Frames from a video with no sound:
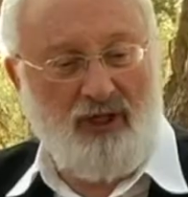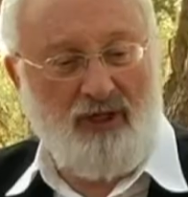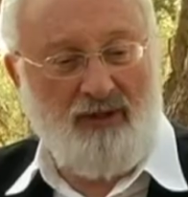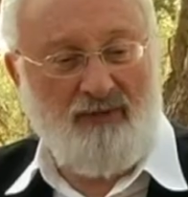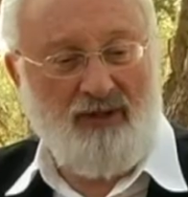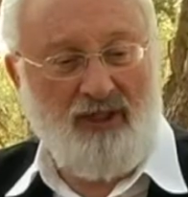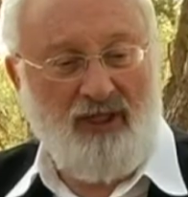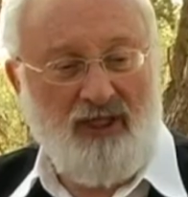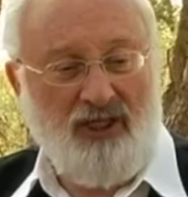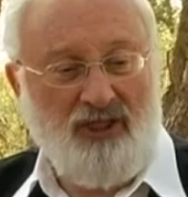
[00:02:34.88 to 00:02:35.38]
we
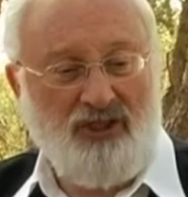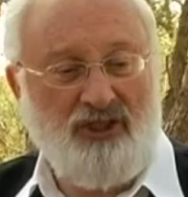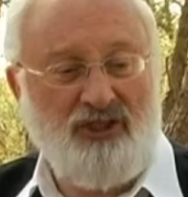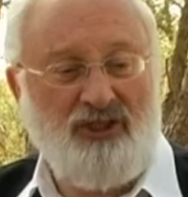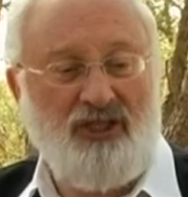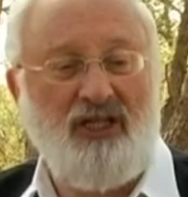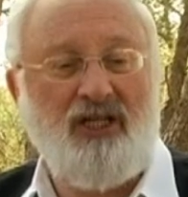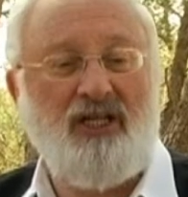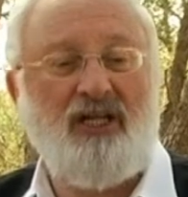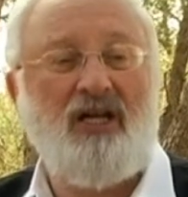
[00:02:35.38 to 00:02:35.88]
drink
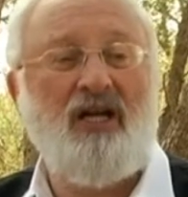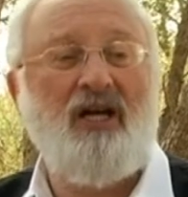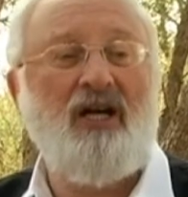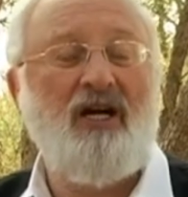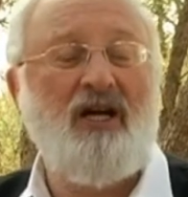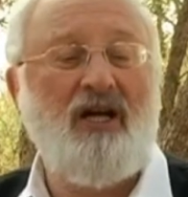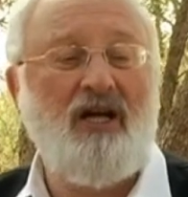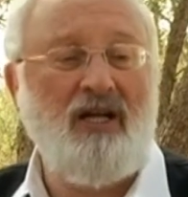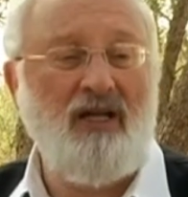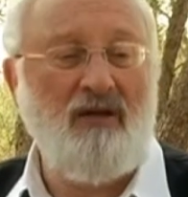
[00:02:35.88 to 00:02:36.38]
wine,
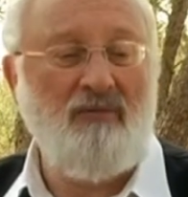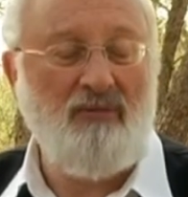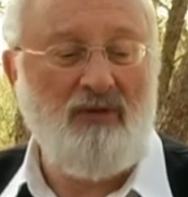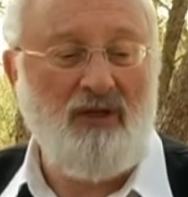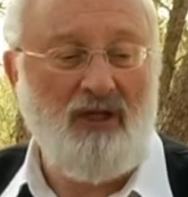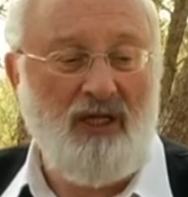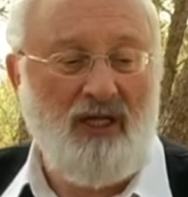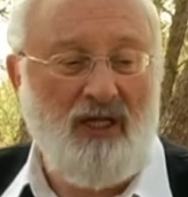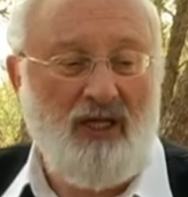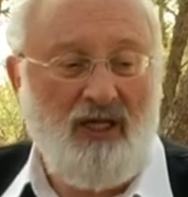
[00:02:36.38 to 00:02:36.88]
we say
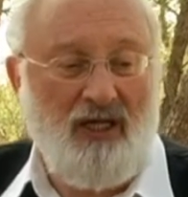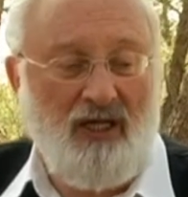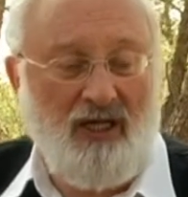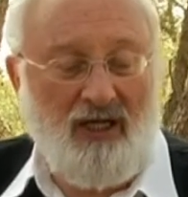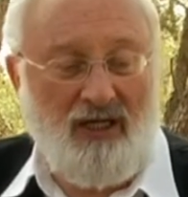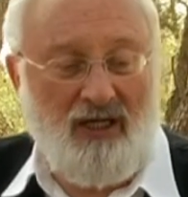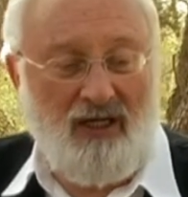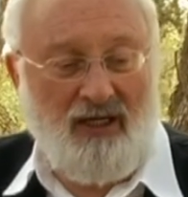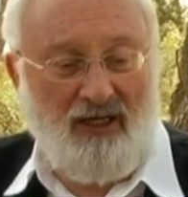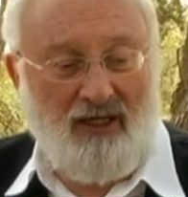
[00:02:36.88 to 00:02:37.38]

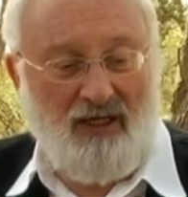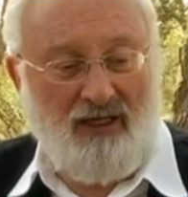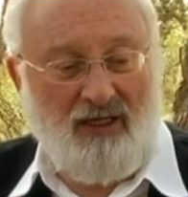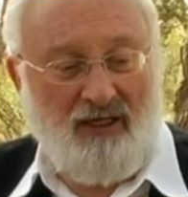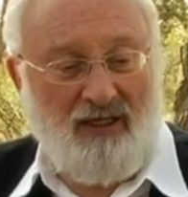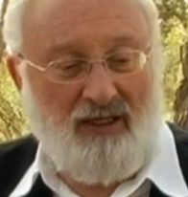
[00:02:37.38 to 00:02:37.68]
Lechaim